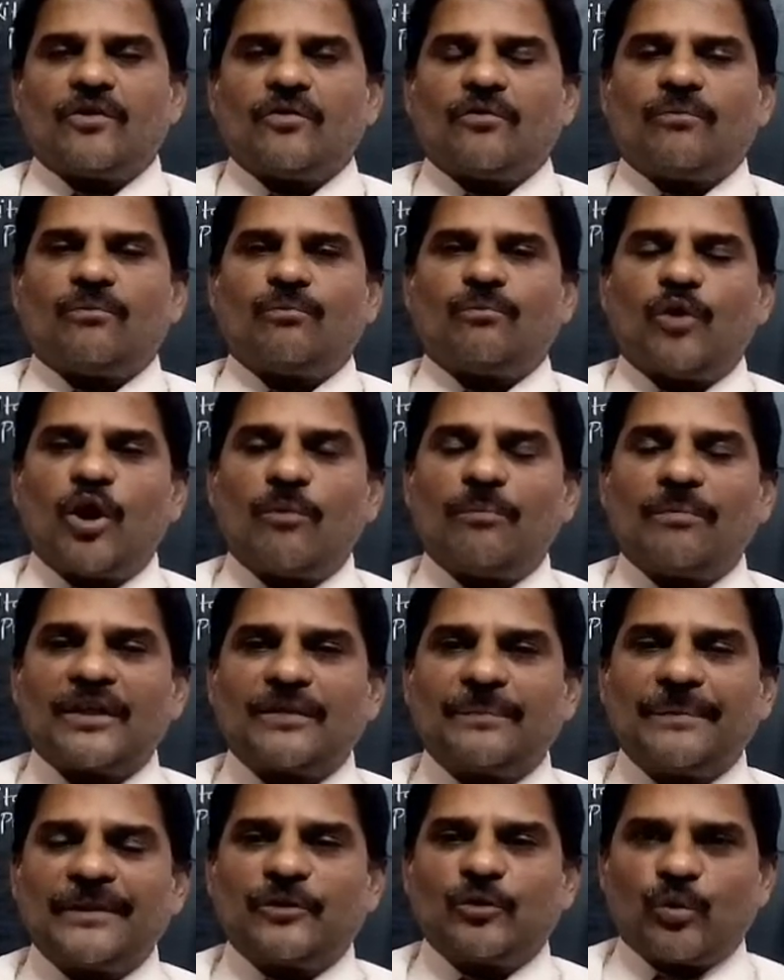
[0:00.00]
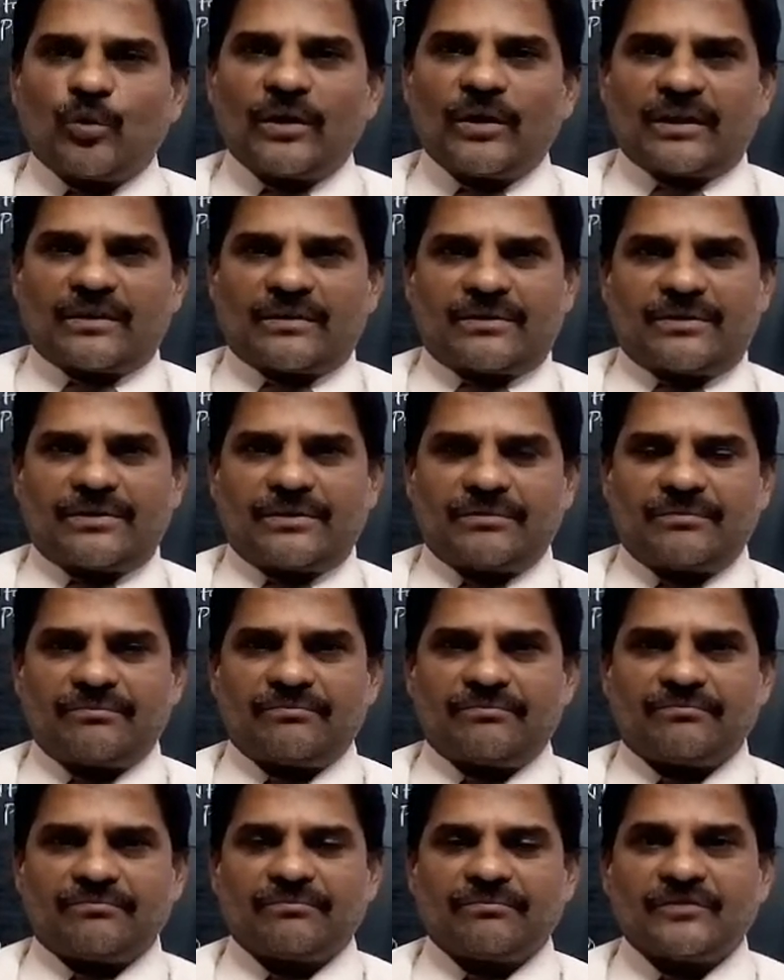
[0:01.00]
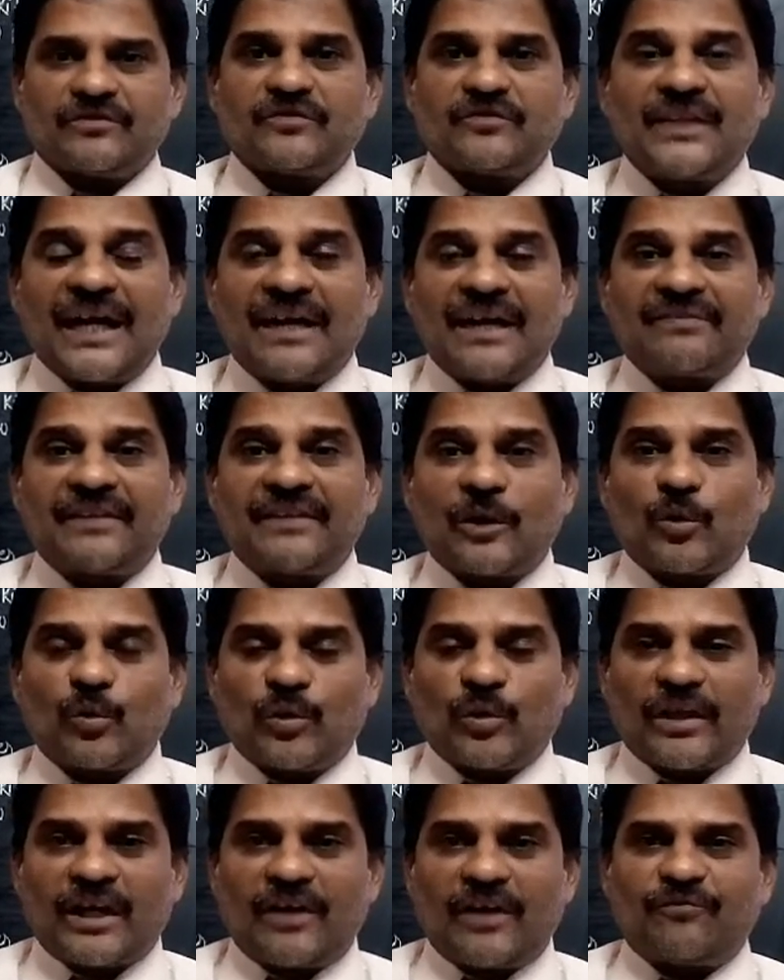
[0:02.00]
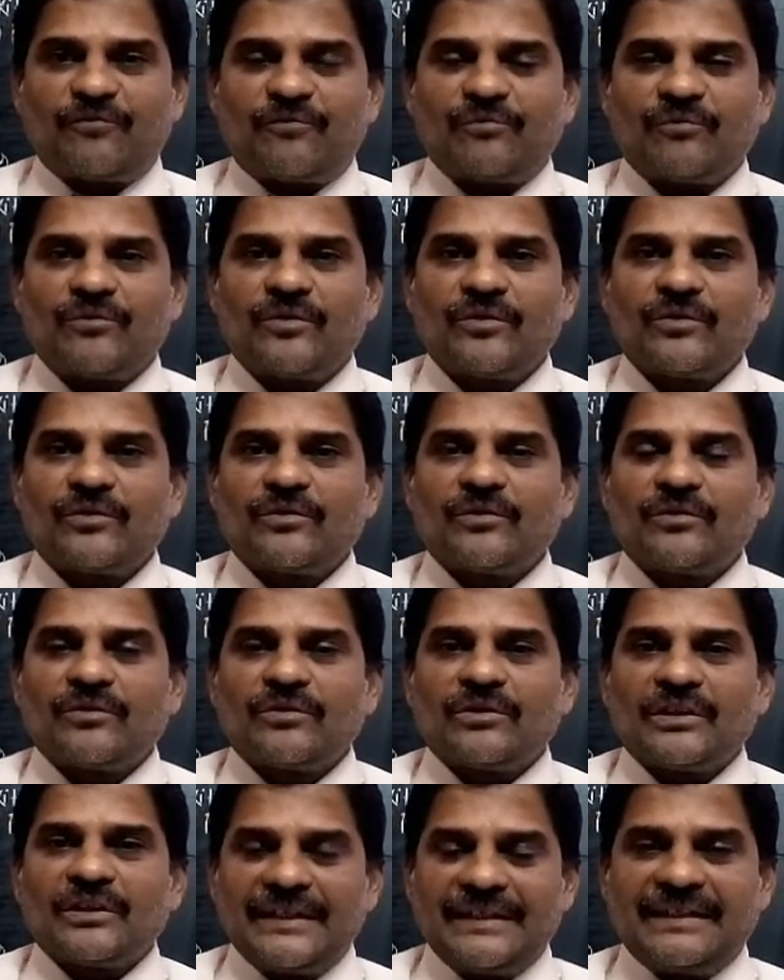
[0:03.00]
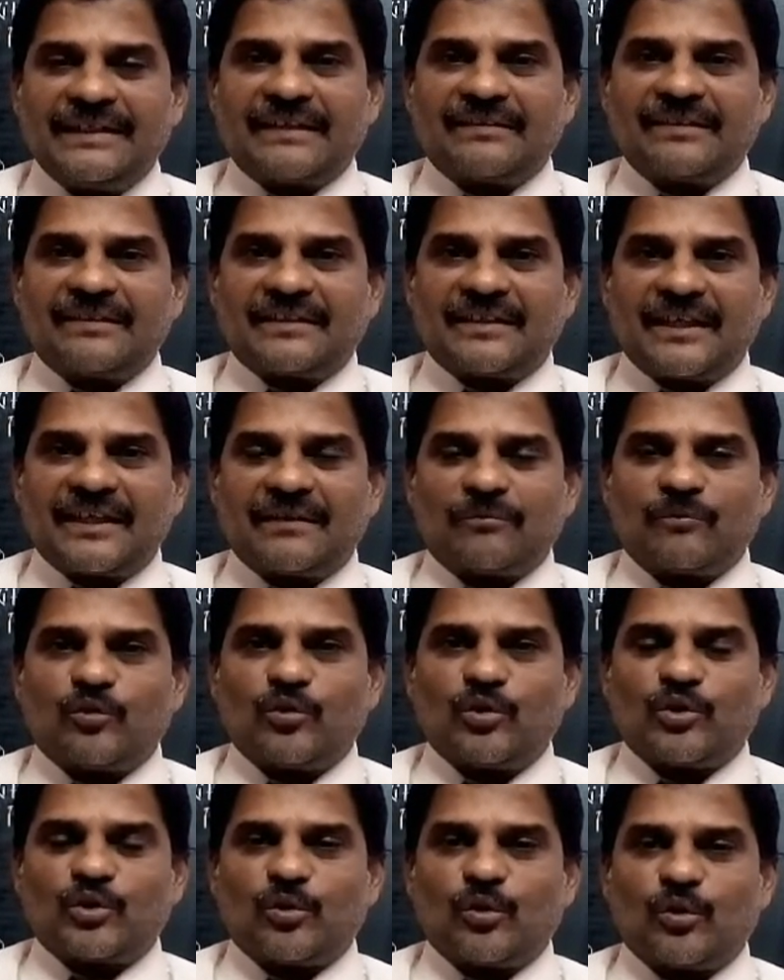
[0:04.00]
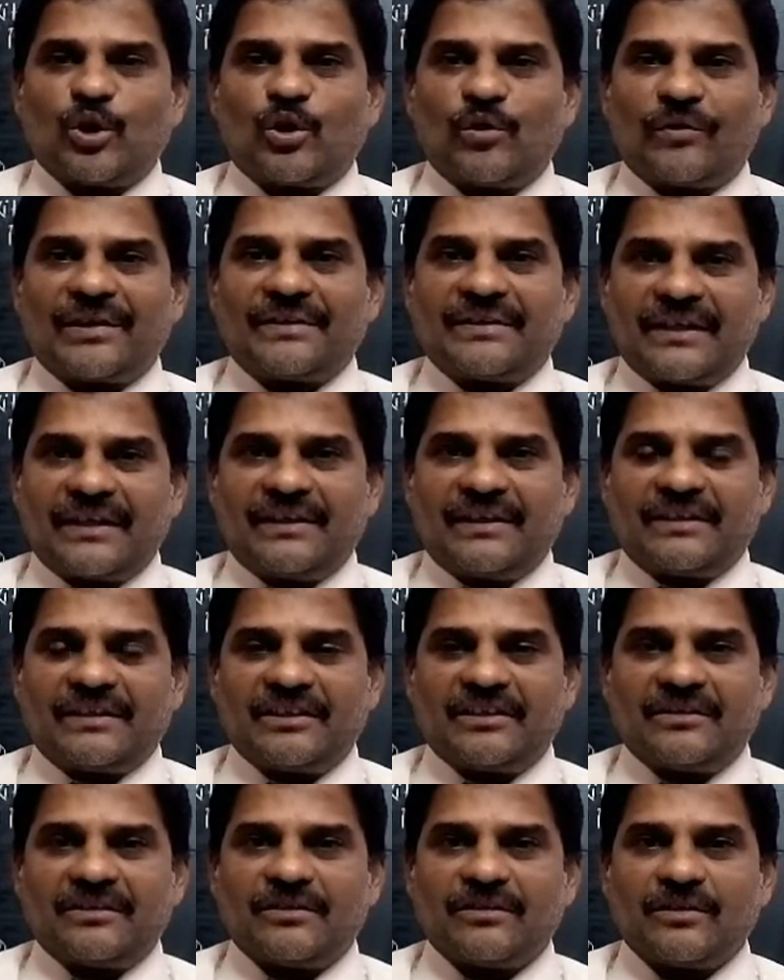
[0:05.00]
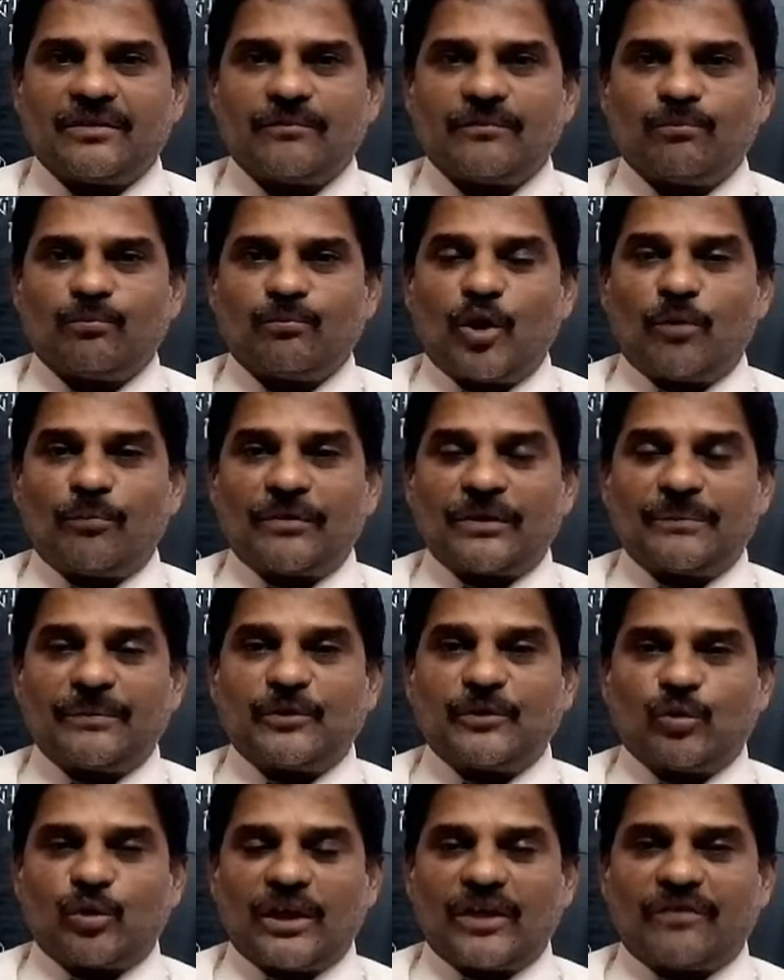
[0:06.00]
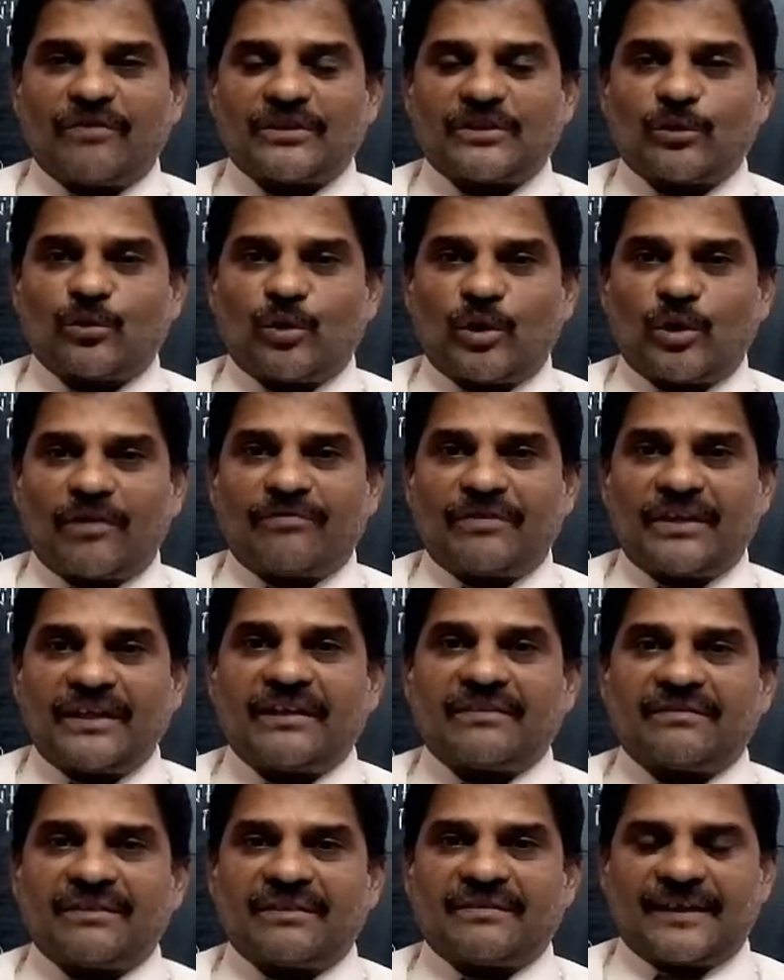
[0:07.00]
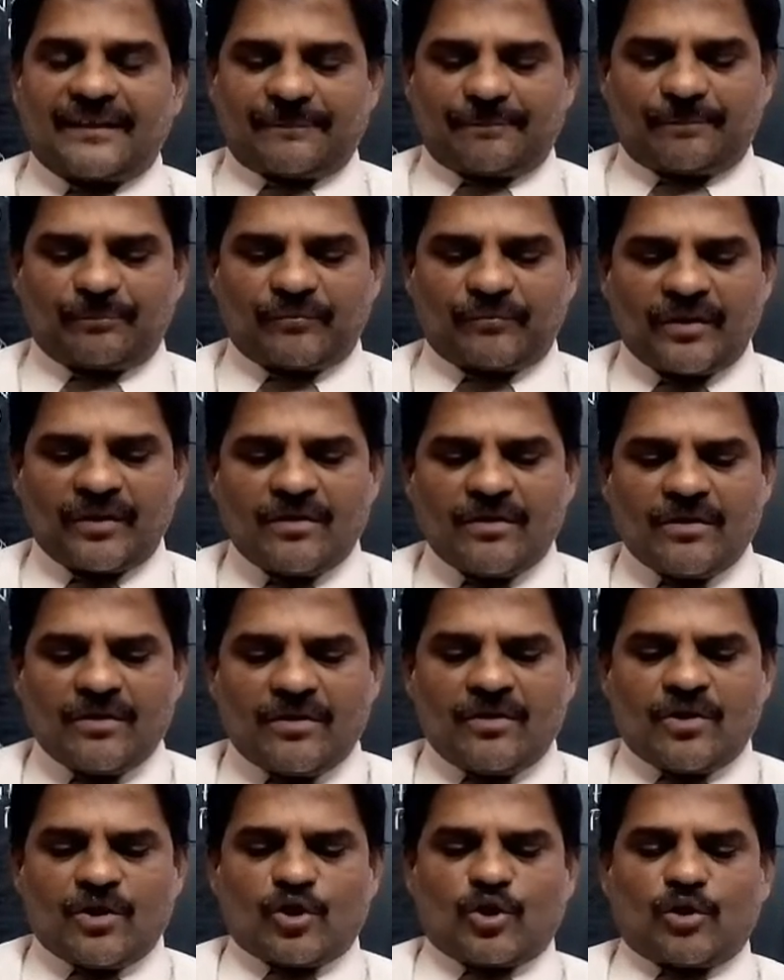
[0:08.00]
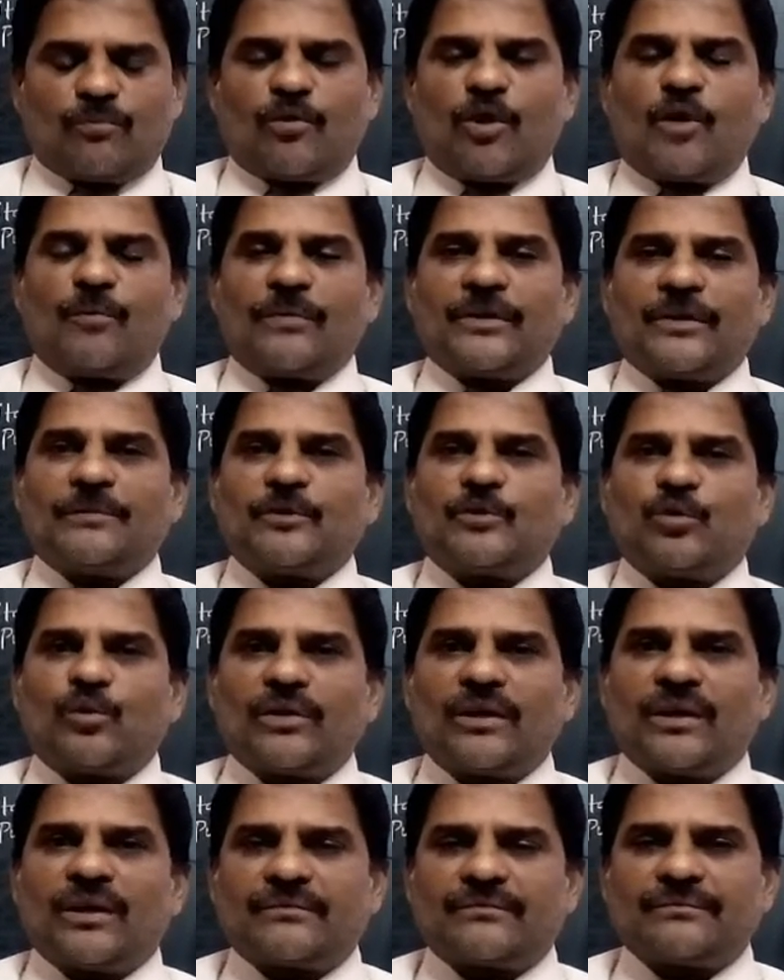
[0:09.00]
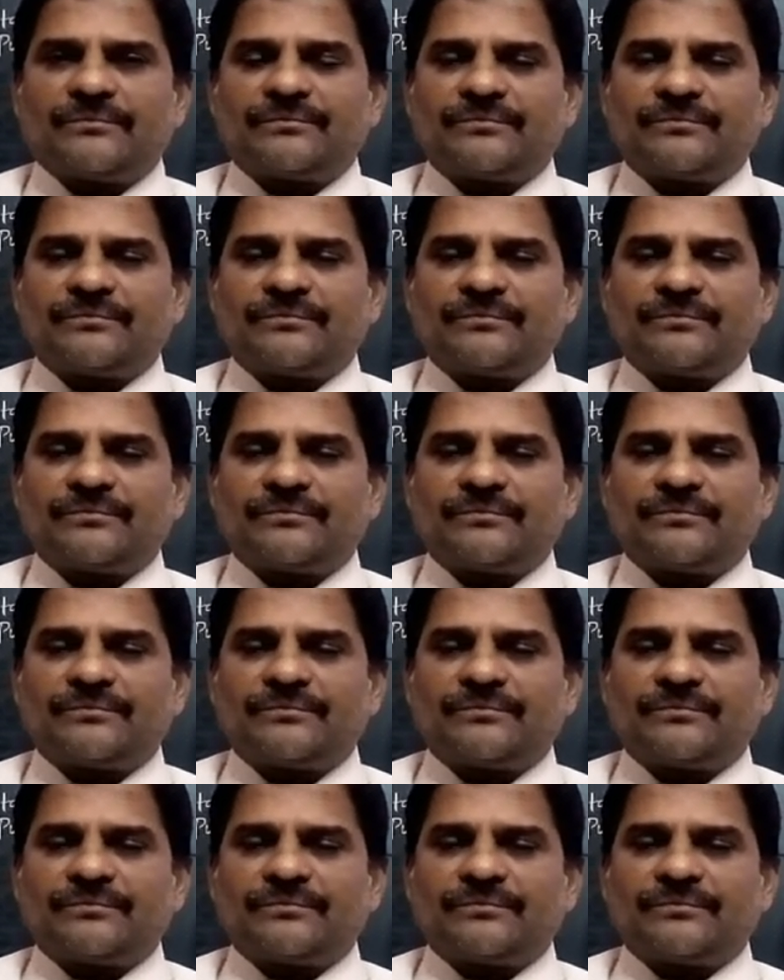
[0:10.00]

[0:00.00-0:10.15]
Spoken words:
Muhammad bin Tughlaq, the then ruler of India at that time, who is ruling over Delhi. Muhammad bin Tughlaq was the ruler of Delhi at that time. So Muhammad bin Tughlaq,